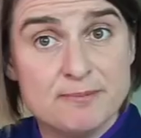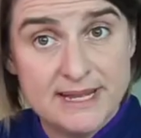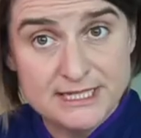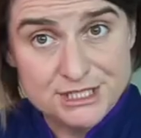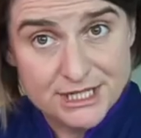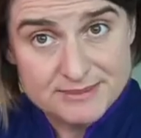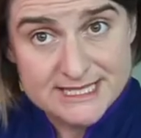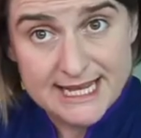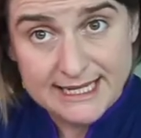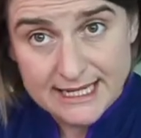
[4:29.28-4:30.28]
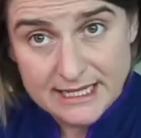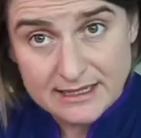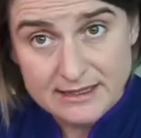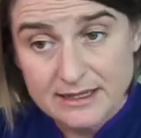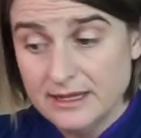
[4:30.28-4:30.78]
a pinch-up
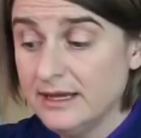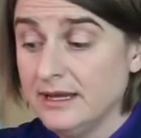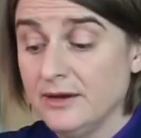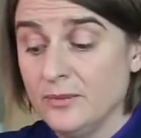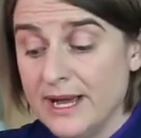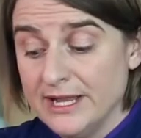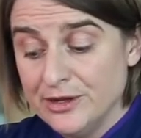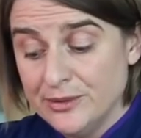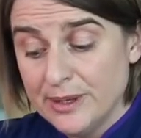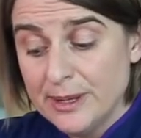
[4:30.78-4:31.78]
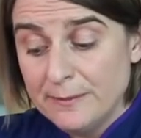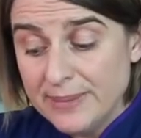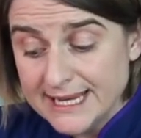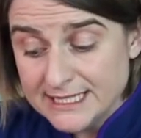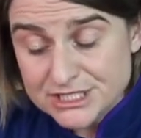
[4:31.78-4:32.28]
technique, where you
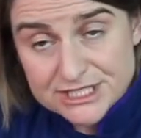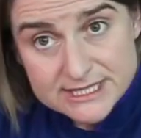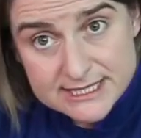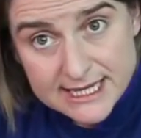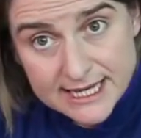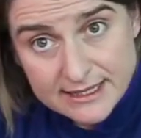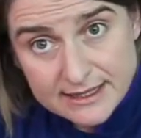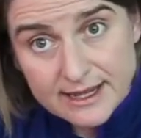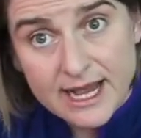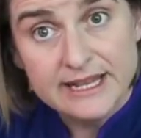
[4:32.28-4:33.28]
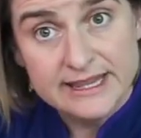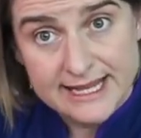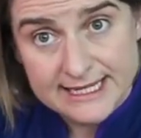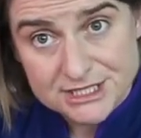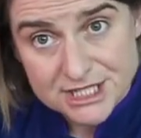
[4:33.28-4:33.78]
pinch the skin and
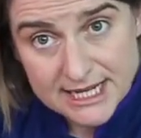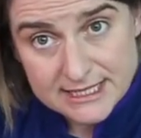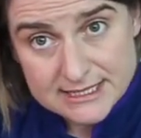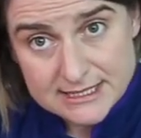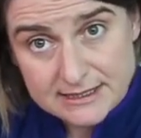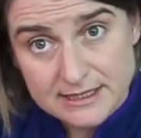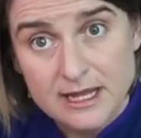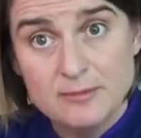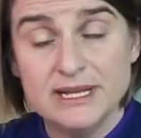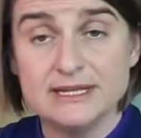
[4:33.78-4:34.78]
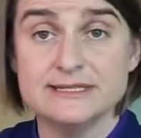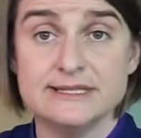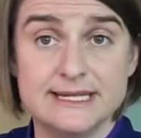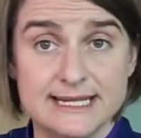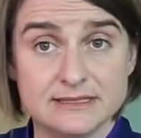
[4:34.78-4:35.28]
then inject, because
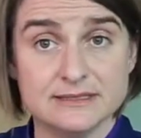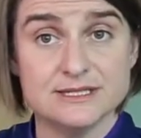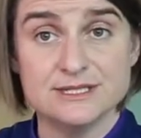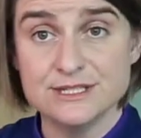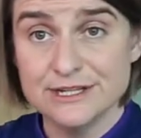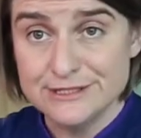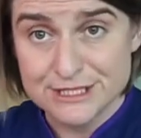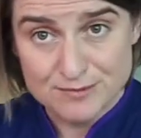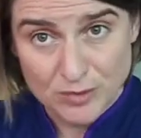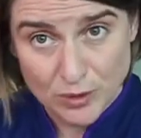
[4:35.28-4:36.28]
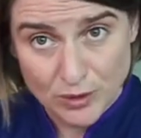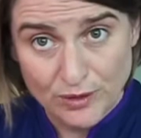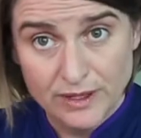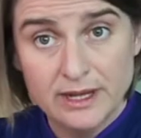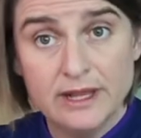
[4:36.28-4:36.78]
the needles are so
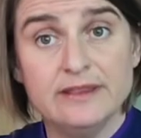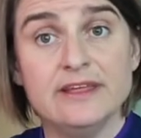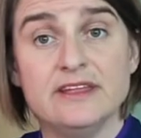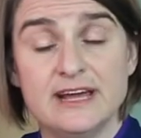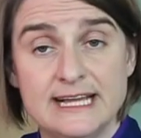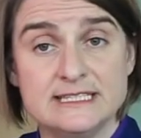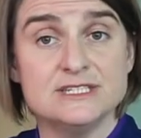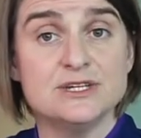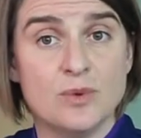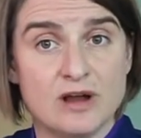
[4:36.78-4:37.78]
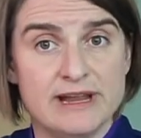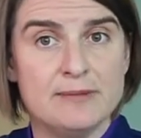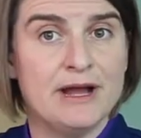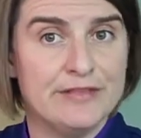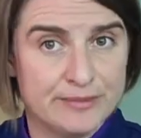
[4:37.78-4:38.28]
small that there isn't a worry
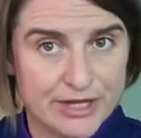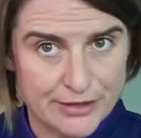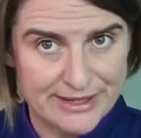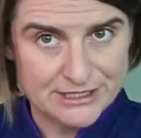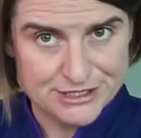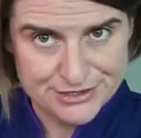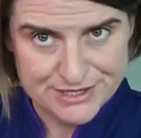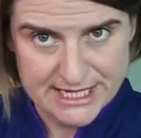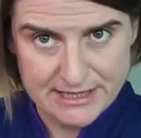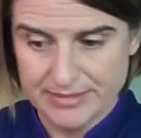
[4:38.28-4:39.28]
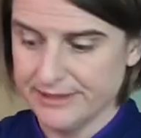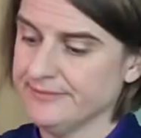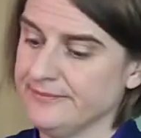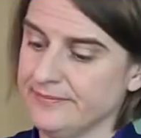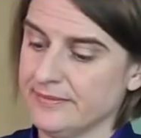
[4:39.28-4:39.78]
about them going too deep.
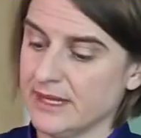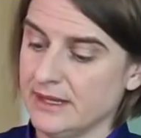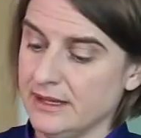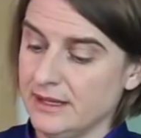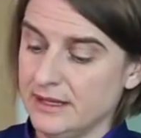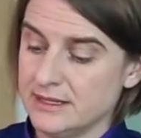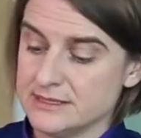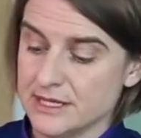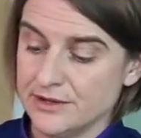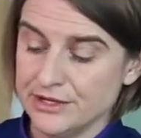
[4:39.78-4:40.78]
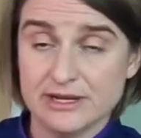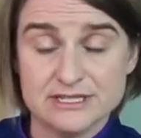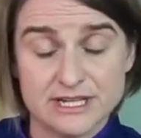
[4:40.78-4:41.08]
So you're going